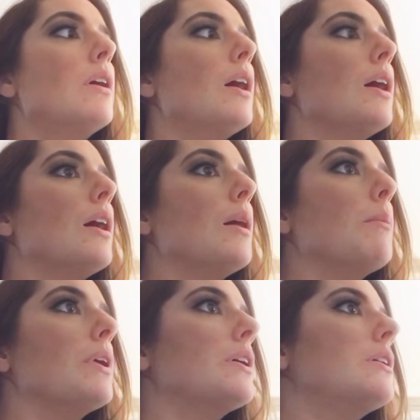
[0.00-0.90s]

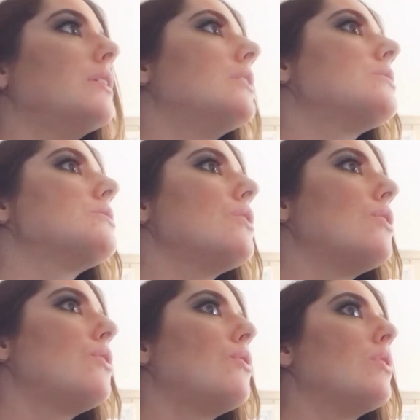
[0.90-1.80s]
Um,
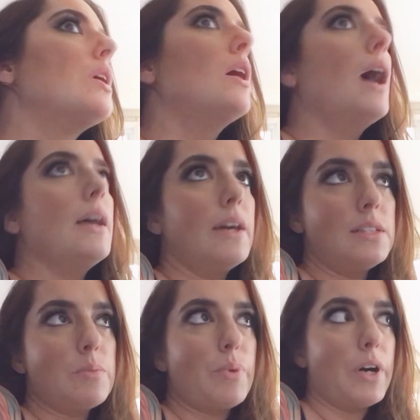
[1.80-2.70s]
so I like
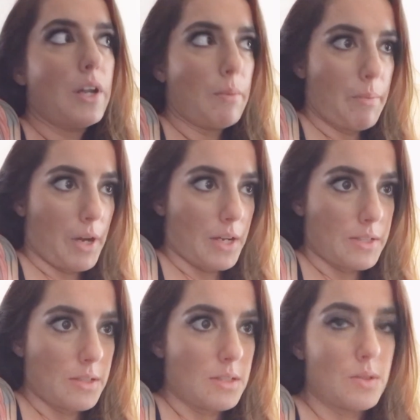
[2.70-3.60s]
to put on my
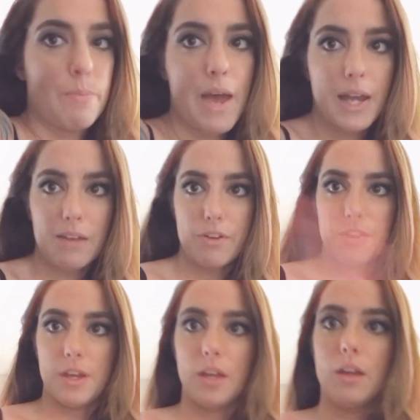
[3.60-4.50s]
boxes. So I pack
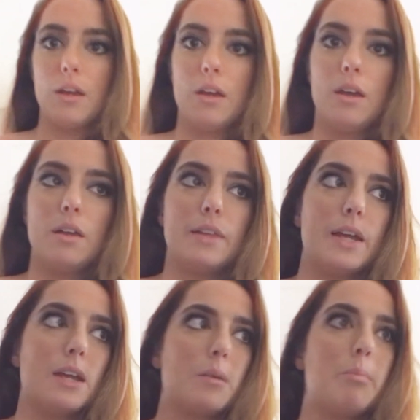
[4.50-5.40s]
everything
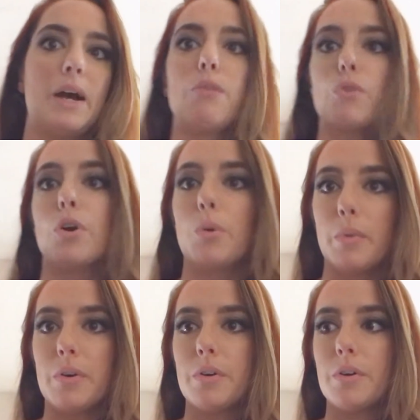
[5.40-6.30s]
like by
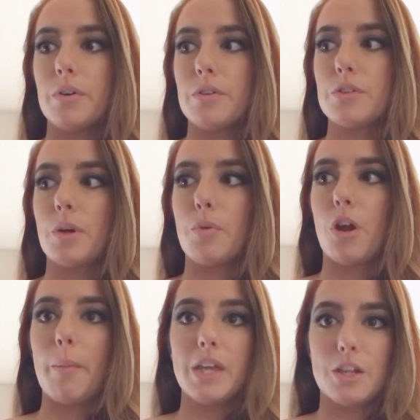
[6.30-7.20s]
room. So I put
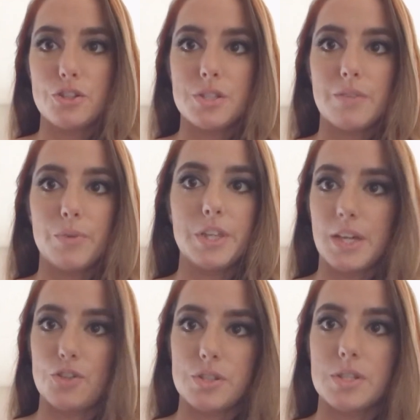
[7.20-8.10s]
all my kitchen stuff with the
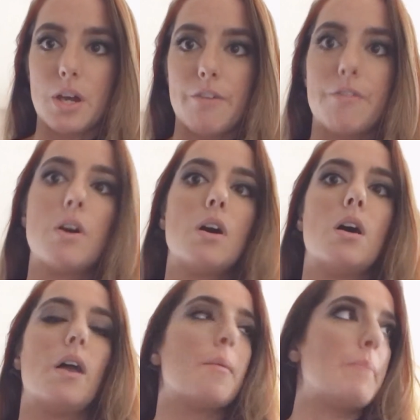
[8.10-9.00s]
kitchen stuff,
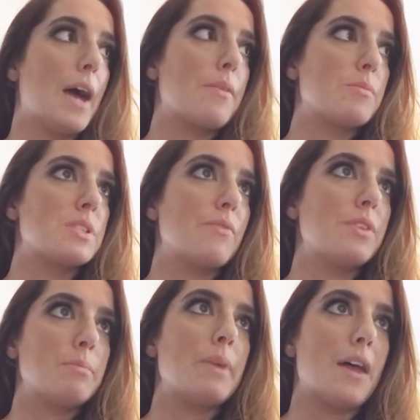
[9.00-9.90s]
all the bathroom stuff with
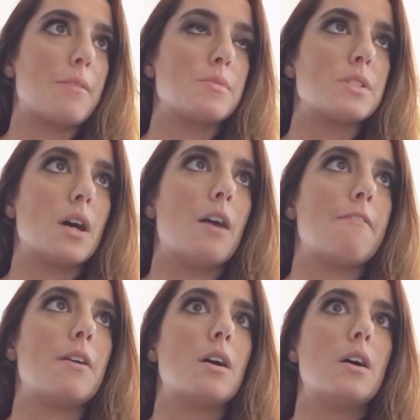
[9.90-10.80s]
the bathroom stuff,
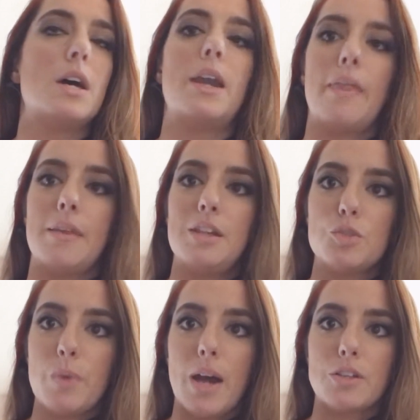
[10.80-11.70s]
and on
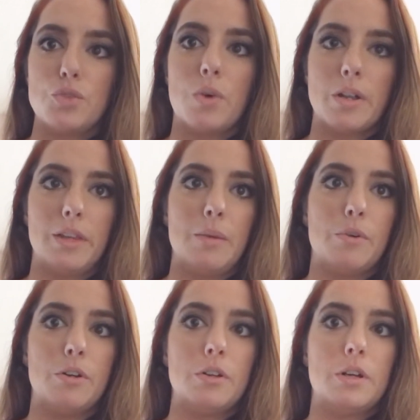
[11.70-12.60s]
each box you want to
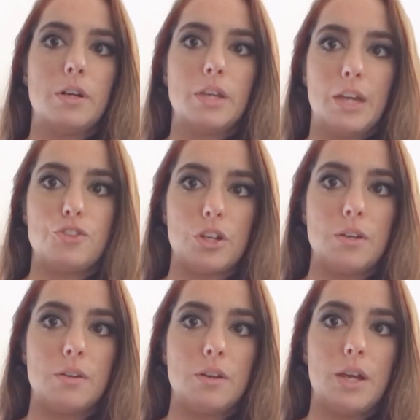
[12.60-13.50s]
label
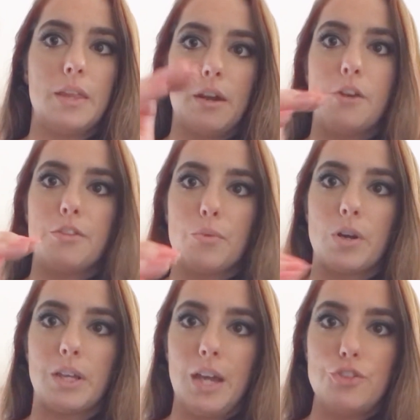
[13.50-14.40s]
kitchen. And then under the
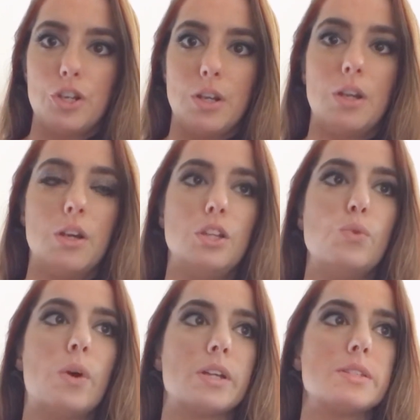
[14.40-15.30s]
word kitchen, you
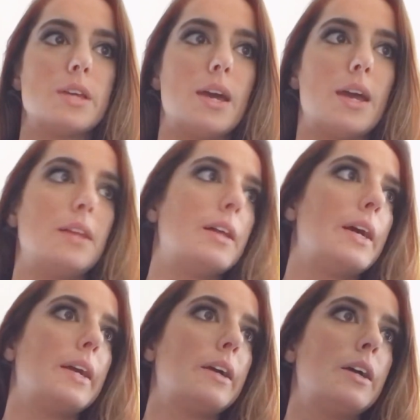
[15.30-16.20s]
want to say
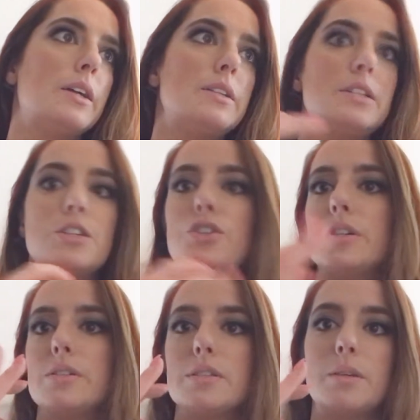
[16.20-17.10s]
like
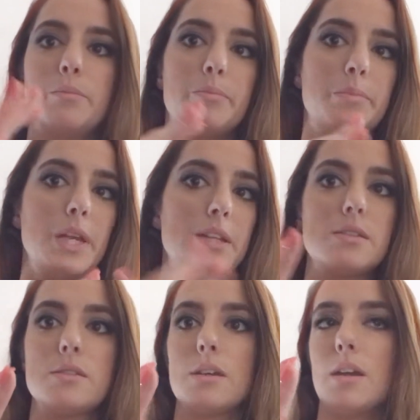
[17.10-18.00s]
dishes and
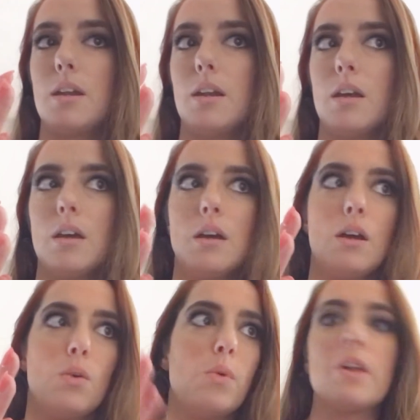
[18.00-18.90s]
plates and
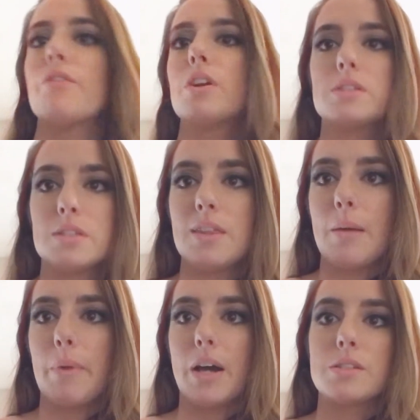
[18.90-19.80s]
whatever else is in
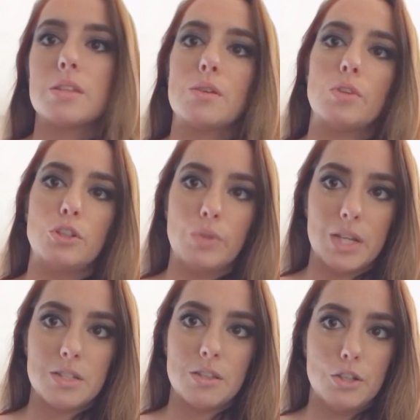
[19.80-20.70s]
that box so that when you
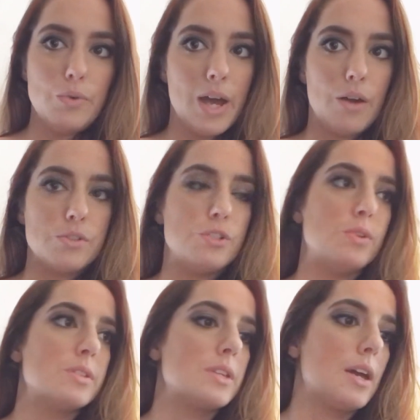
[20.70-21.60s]
get to the new house, you
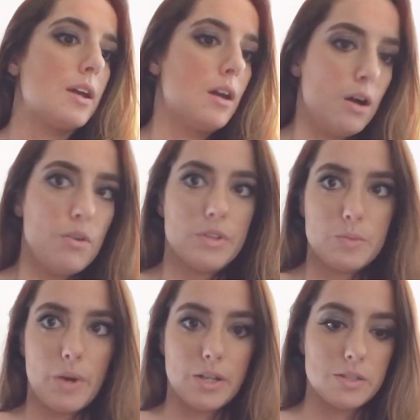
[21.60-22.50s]
can say, oh,
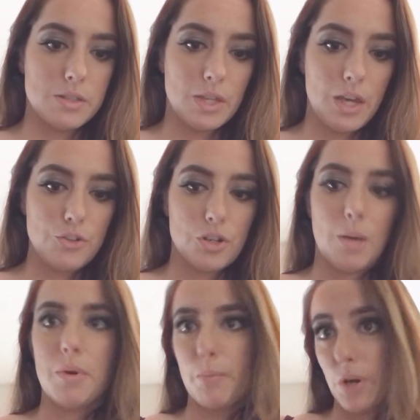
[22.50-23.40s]
this box is in the kitchen.
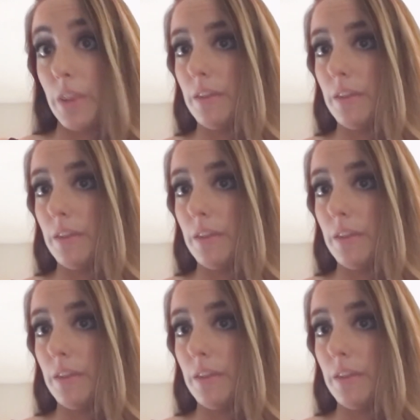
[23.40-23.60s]
I'm going to put it